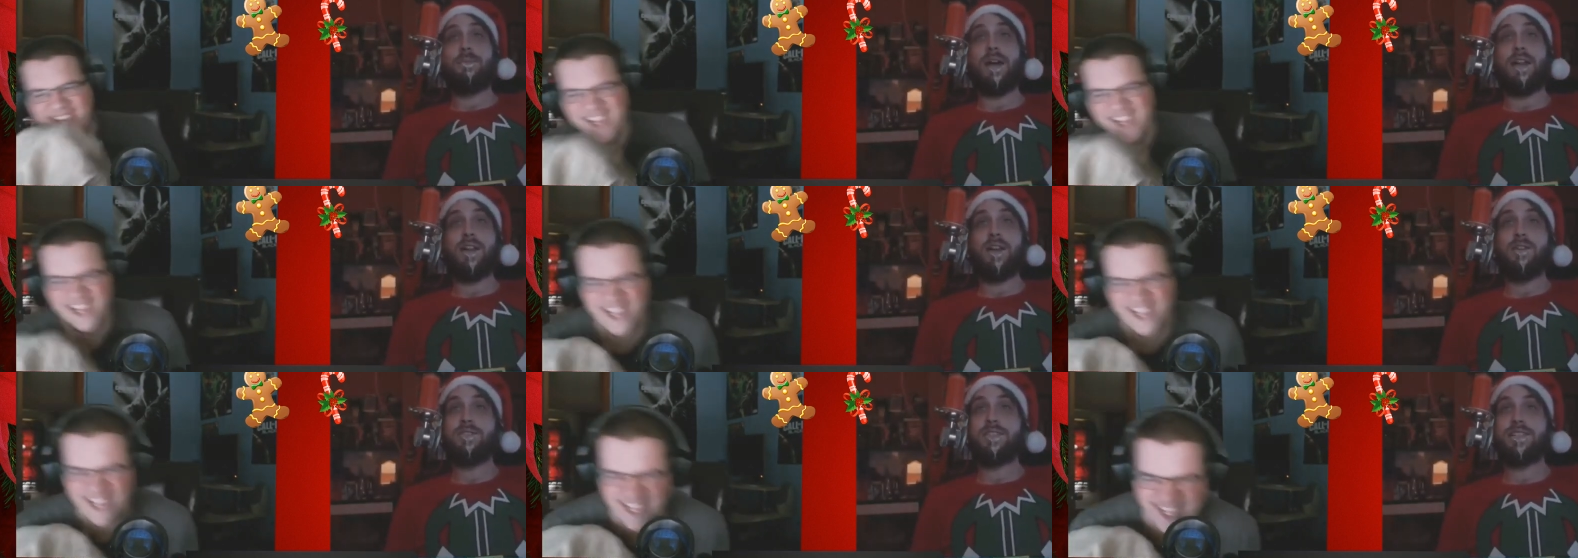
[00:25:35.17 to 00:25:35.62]

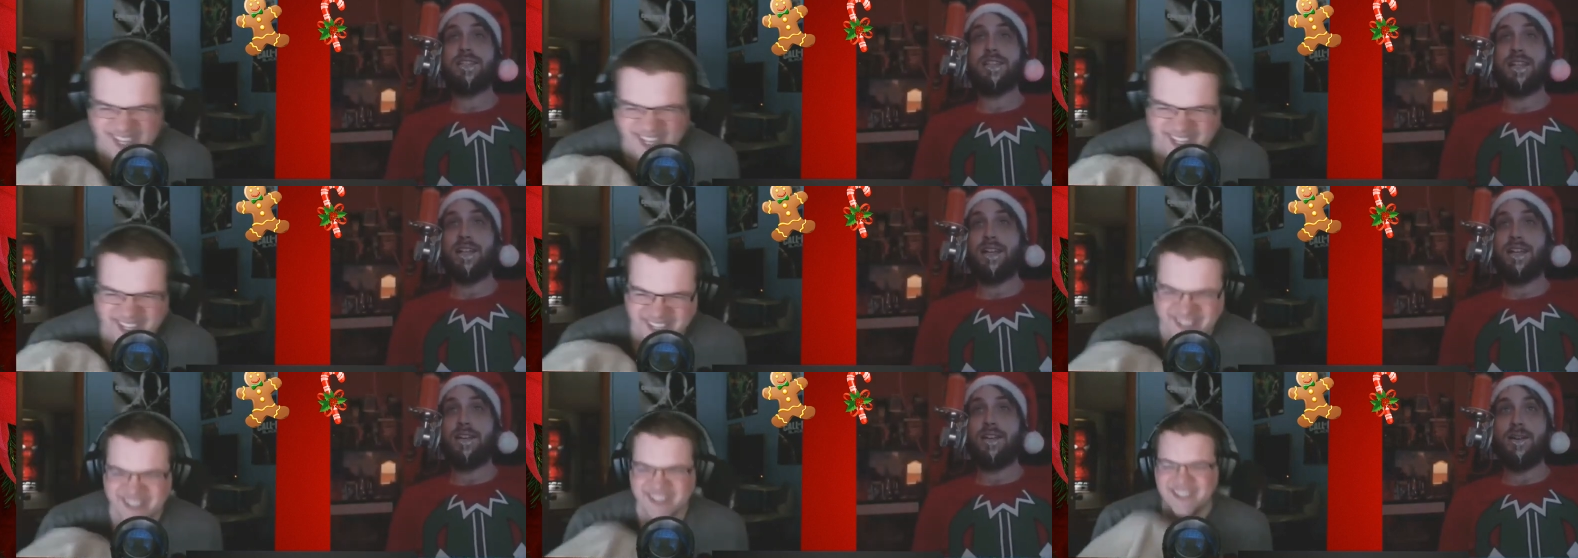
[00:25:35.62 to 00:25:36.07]
Speaker 1: nose is
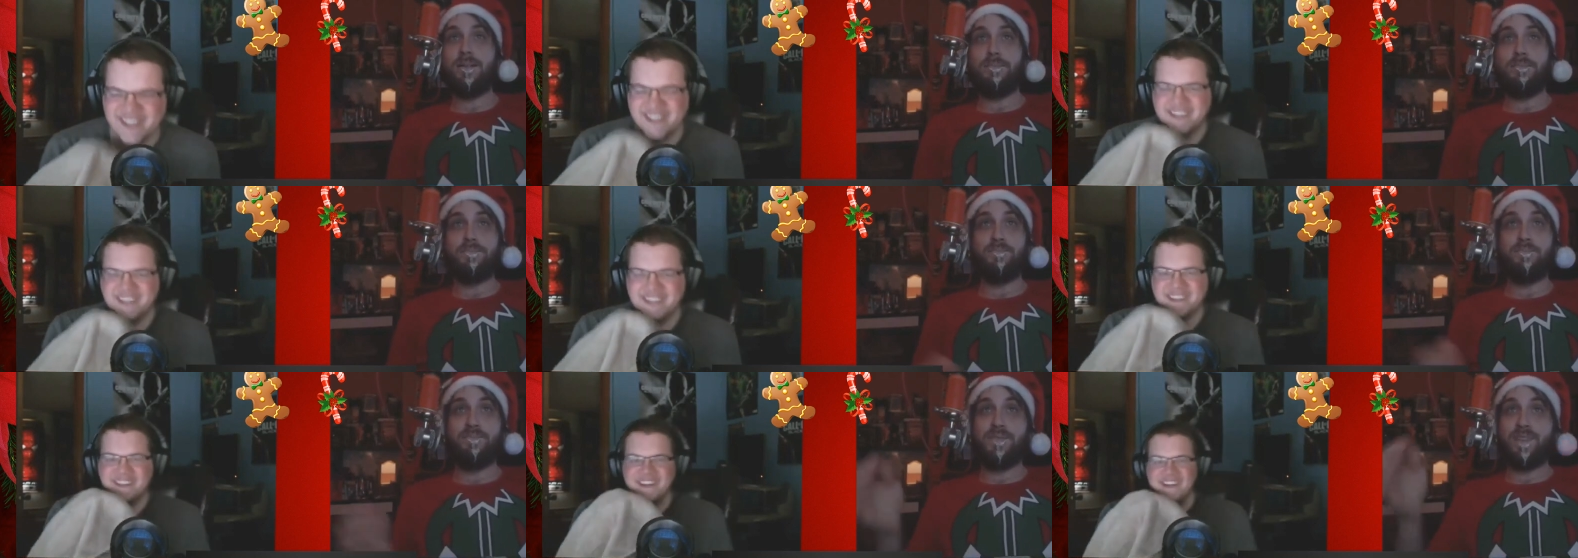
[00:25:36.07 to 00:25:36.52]
cleared up,
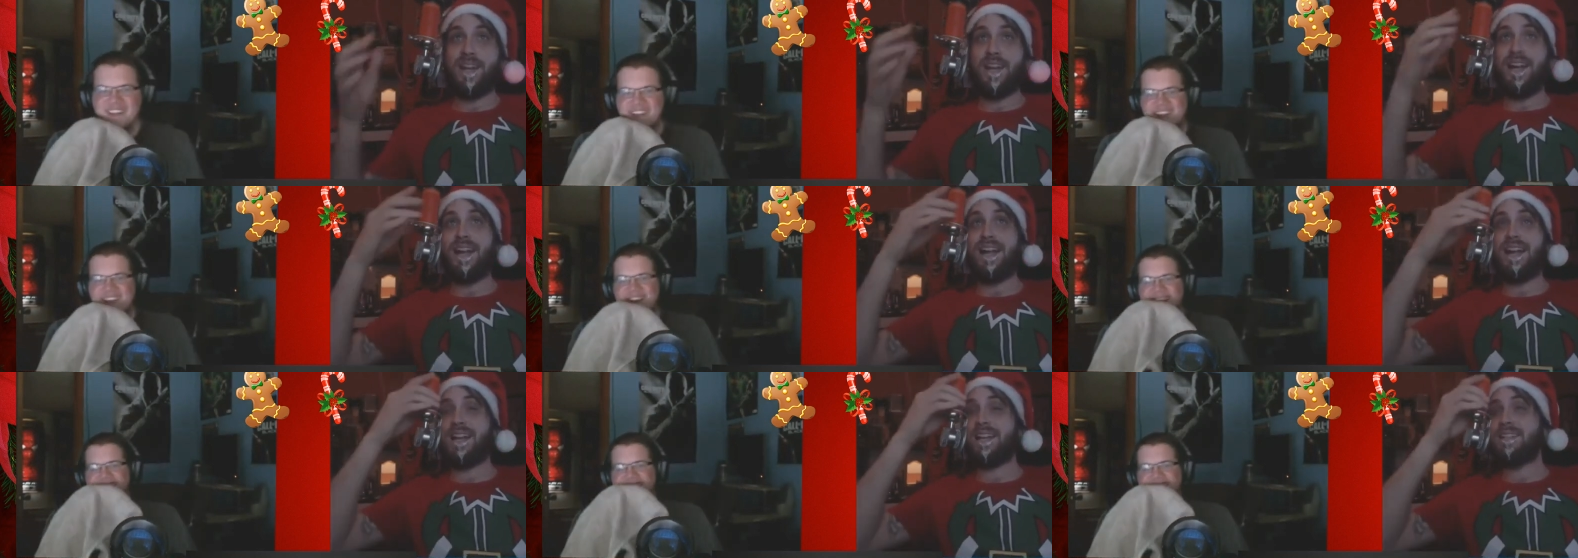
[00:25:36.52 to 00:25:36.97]
and
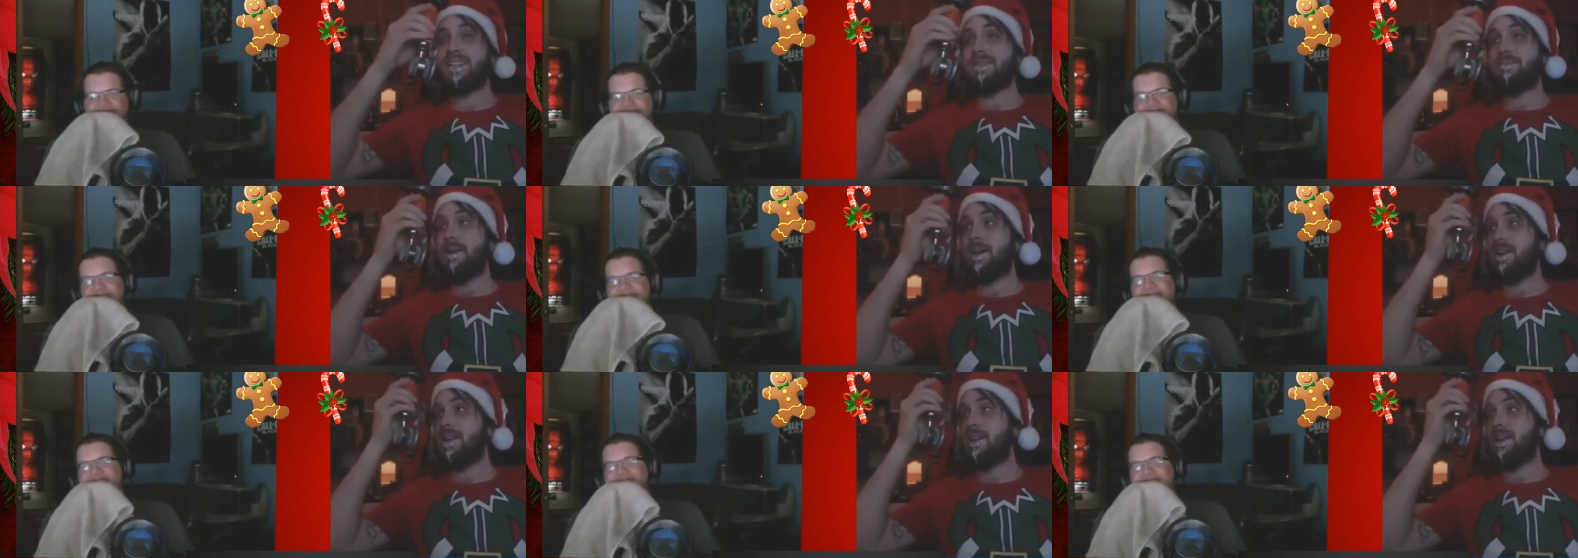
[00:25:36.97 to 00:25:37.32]
I can smell